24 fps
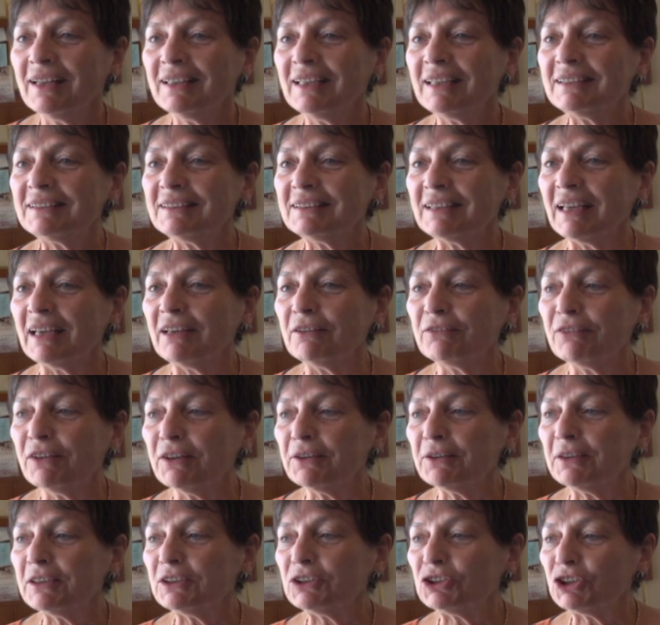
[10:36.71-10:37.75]
Let's take
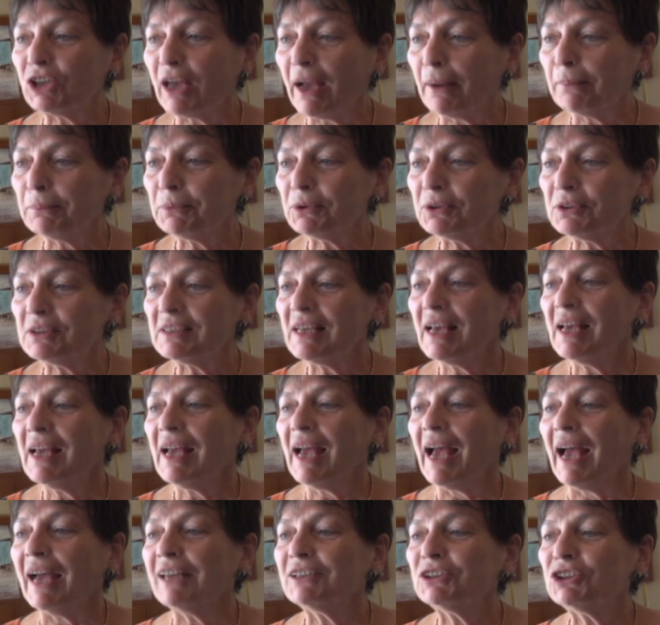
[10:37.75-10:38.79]
various chapters
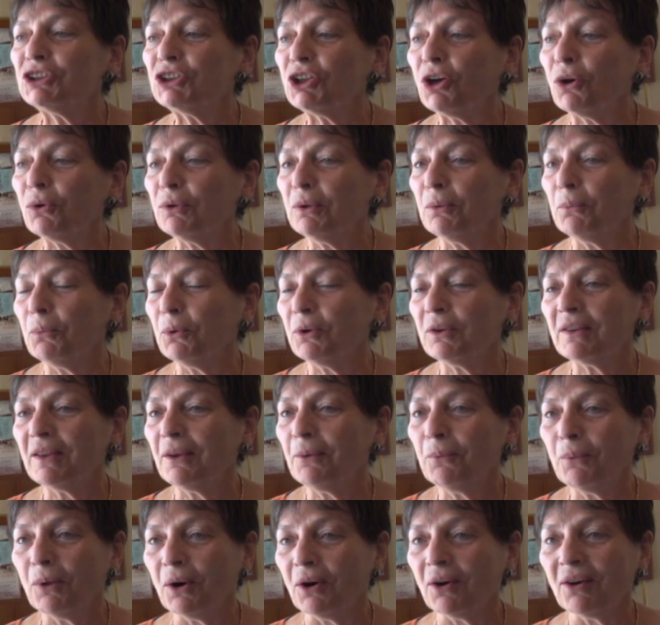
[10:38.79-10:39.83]
and show them where
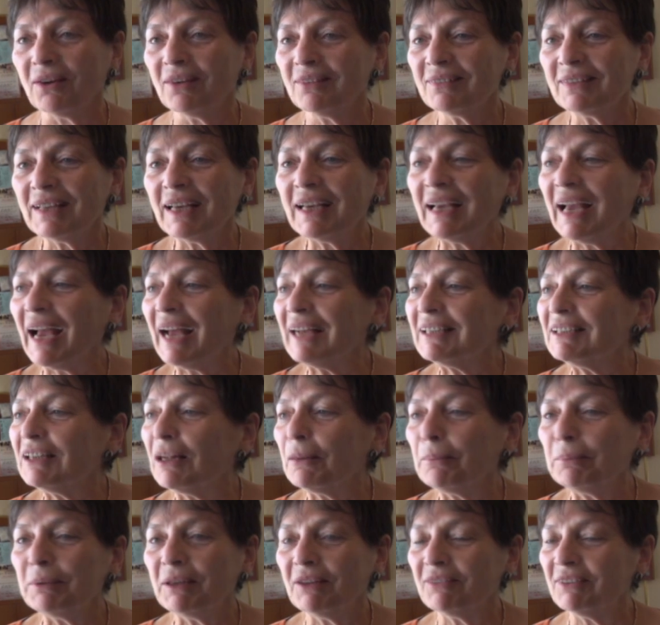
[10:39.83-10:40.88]
they were. They can't
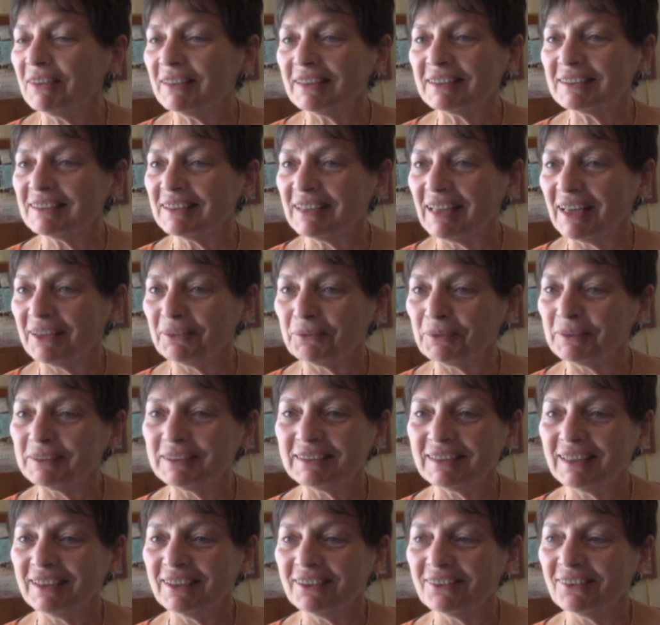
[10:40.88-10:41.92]
help loving this land
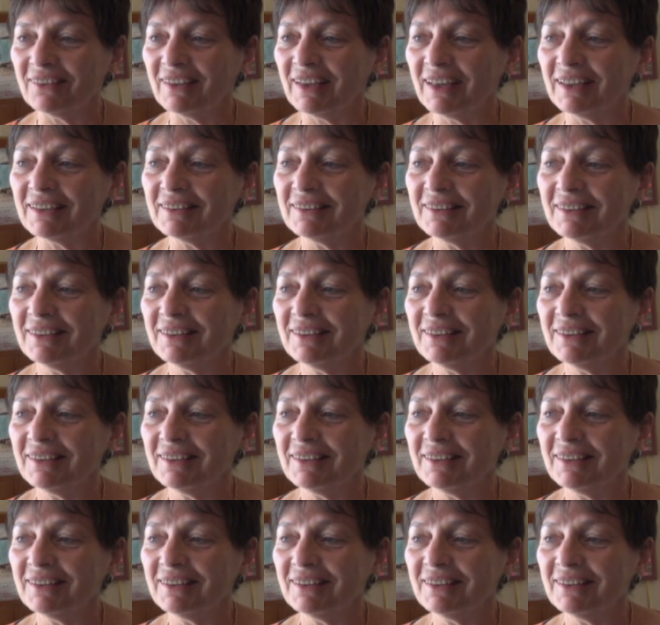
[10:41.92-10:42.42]
once they hear that.